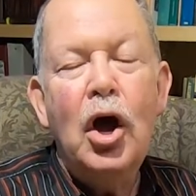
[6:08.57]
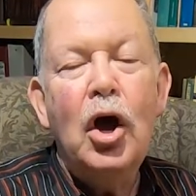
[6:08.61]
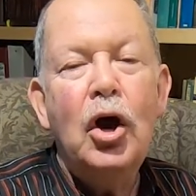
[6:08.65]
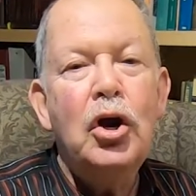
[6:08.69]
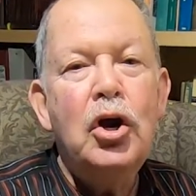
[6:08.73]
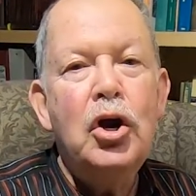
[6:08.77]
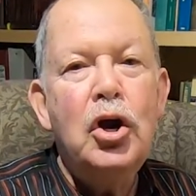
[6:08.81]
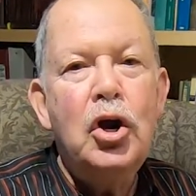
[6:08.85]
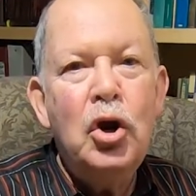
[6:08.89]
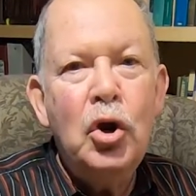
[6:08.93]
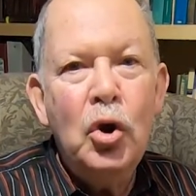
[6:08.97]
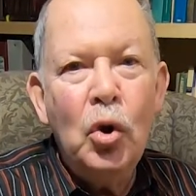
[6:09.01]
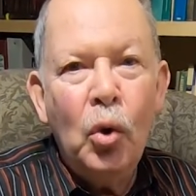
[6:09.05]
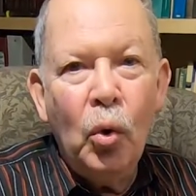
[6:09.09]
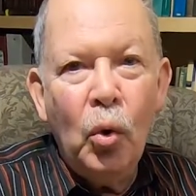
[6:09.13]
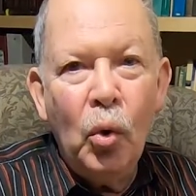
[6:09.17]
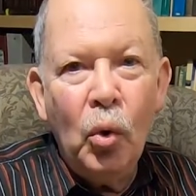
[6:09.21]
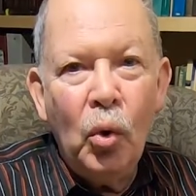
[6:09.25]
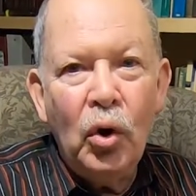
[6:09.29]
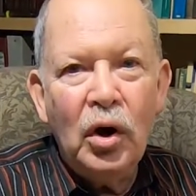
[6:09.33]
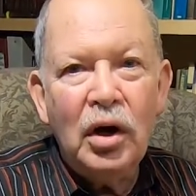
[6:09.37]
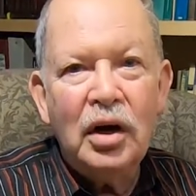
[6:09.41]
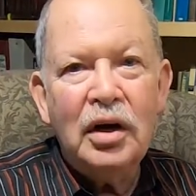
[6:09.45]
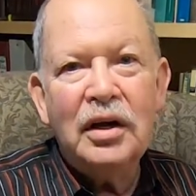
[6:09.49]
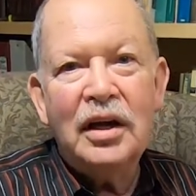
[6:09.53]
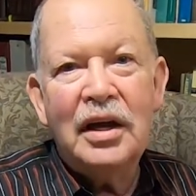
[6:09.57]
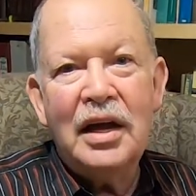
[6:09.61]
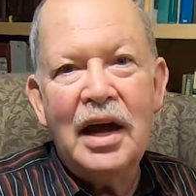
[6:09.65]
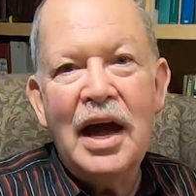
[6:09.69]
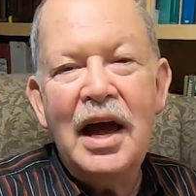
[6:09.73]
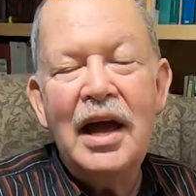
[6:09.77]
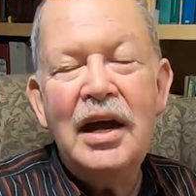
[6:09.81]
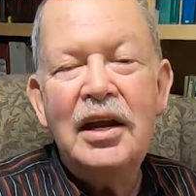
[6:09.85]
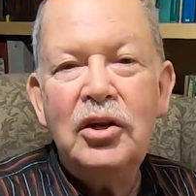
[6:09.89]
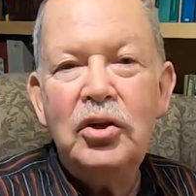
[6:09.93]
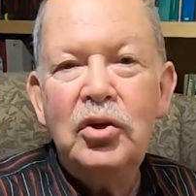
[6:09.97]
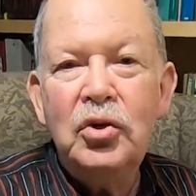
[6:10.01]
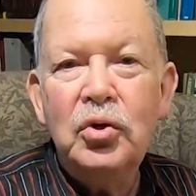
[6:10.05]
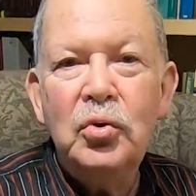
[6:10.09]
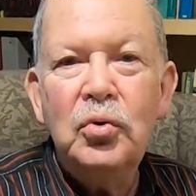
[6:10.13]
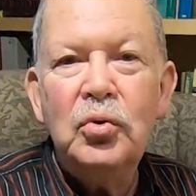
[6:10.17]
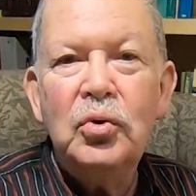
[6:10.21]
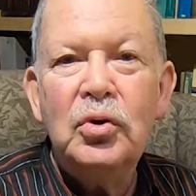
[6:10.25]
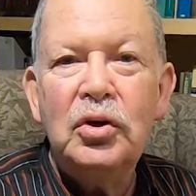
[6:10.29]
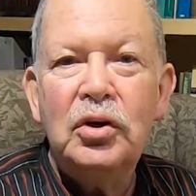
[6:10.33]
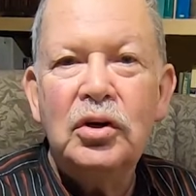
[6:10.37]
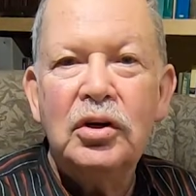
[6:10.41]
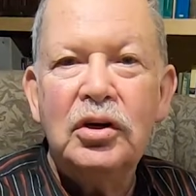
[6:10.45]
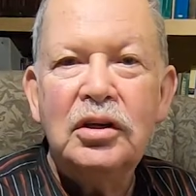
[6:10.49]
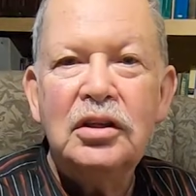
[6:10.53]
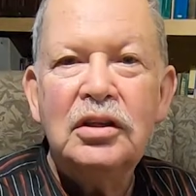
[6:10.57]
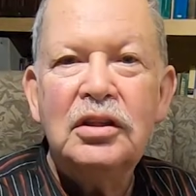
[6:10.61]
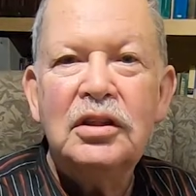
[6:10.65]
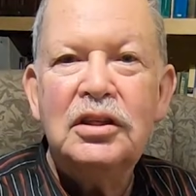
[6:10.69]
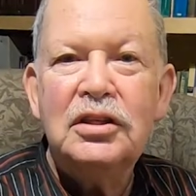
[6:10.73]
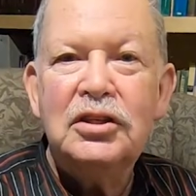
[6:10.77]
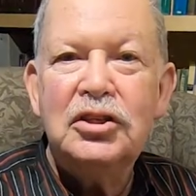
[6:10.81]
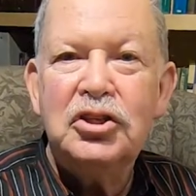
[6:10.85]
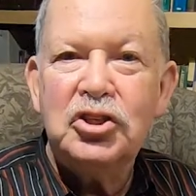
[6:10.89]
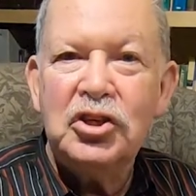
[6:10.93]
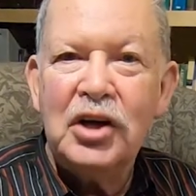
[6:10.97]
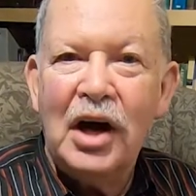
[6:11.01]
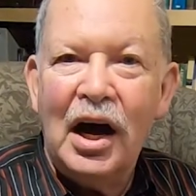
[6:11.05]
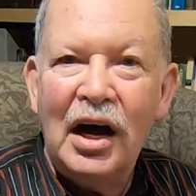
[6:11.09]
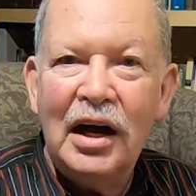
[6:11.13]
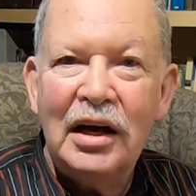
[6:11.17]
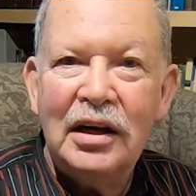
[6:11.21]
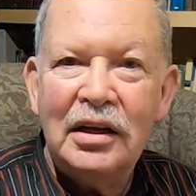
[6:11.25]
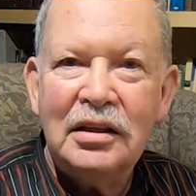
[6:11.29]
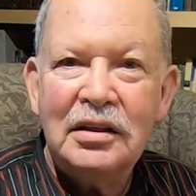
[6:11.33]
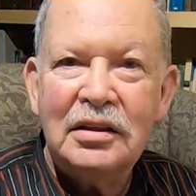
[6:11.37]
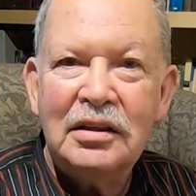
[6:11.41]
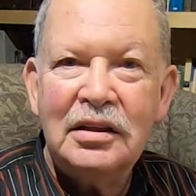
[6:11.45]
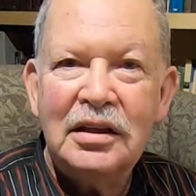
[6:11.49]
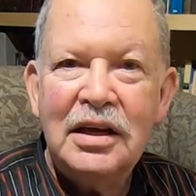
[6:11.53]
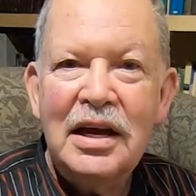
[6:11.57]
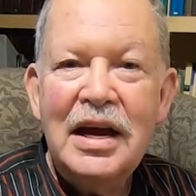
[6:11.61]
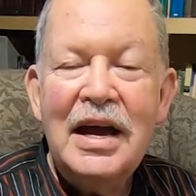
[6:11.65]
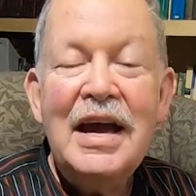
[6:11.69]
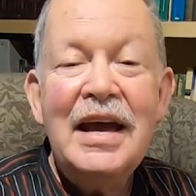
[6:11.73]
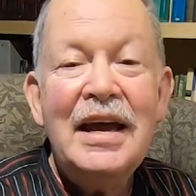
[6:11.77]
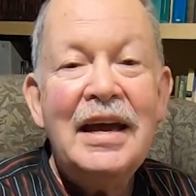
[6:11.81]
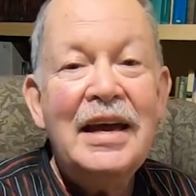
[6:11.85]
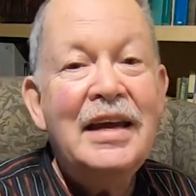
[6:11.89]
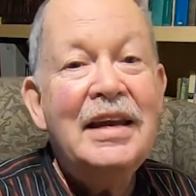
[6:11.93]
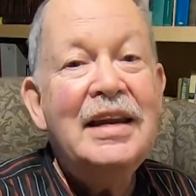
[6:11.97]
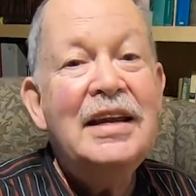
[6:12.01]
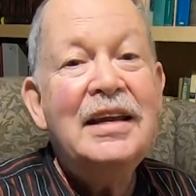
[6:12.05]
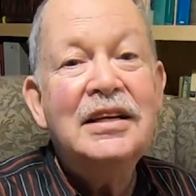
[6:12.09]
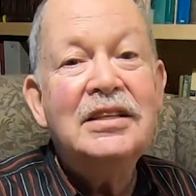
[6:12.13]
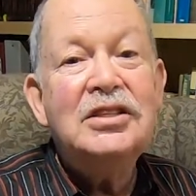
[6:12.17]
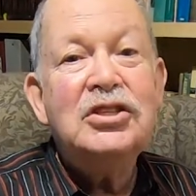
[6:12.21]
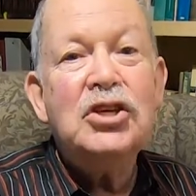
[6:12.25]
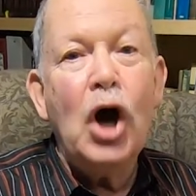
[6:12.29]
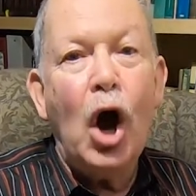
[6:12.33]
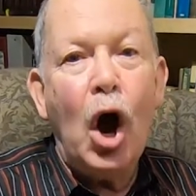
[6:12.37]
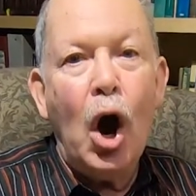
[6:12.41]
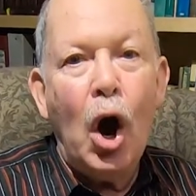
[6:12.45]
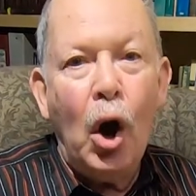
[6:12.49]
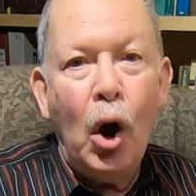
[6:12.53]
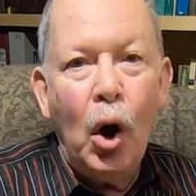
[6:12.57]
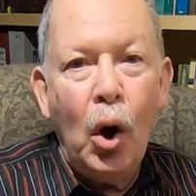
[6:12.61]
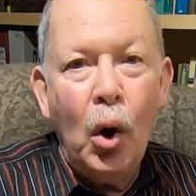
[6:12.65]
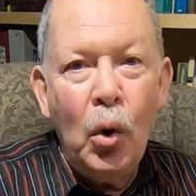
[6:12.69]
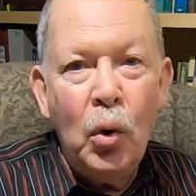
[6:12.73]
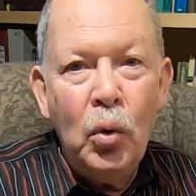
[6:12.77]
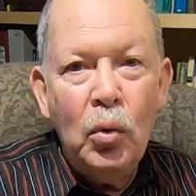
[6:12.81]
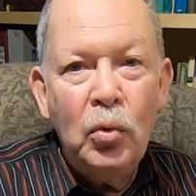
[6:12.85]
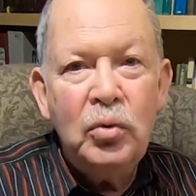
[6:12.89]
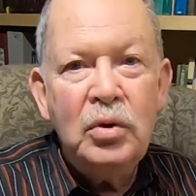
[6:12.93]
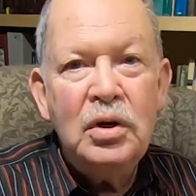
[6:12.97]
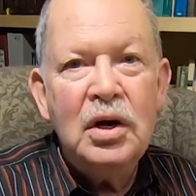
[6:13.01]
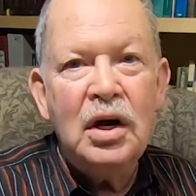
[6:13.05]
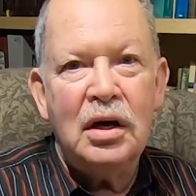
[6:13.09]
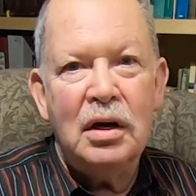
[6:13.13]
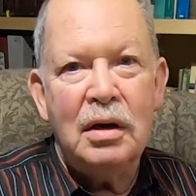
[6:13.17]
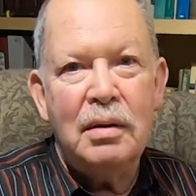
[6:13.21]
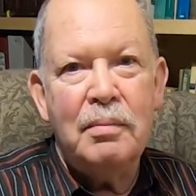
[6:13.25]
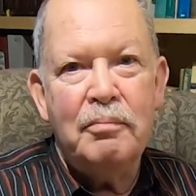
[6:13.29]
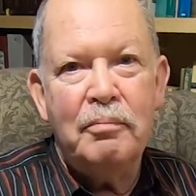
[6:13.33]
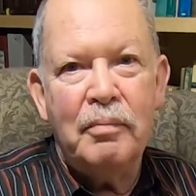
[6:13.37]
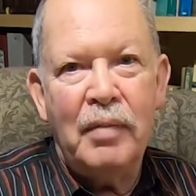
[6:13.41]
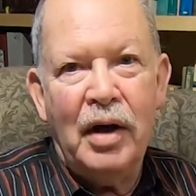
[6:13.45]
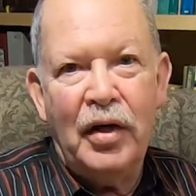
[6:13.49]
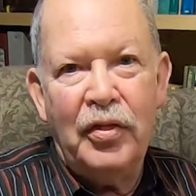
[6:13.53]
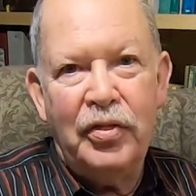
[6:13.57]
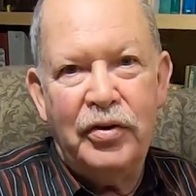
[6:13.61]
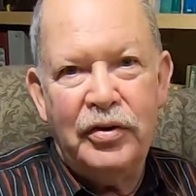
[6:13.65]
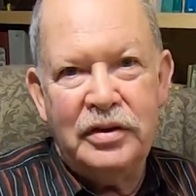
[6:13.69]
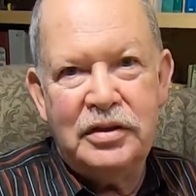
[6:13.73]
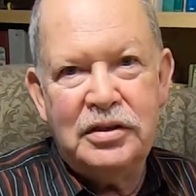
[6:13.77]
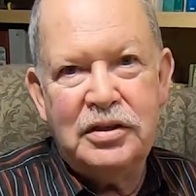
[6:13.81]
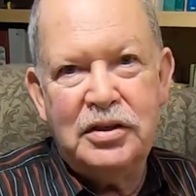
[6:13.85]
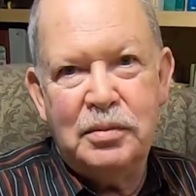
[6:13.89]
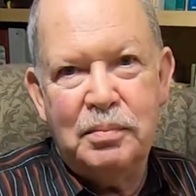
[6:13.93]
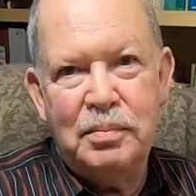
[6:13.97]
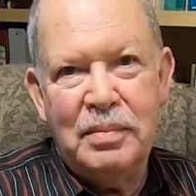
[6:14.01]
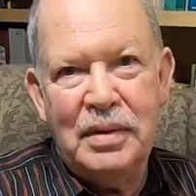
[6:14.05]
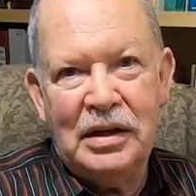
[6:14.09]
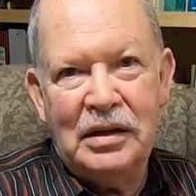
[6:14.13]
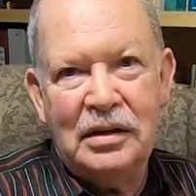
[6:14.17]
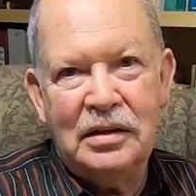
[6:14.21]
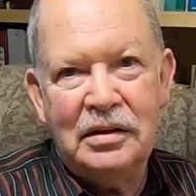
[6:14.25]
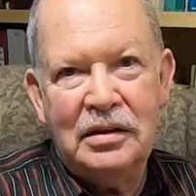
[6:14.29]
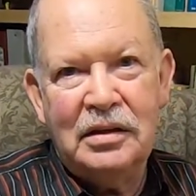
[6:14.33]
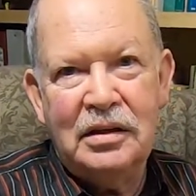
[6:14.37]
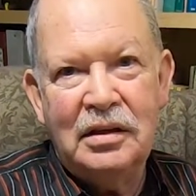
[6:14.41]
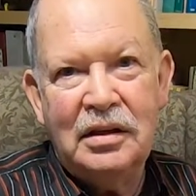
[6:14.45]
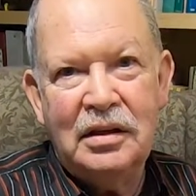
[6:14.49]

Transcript: Nor can you cook the child in its own mother's milk.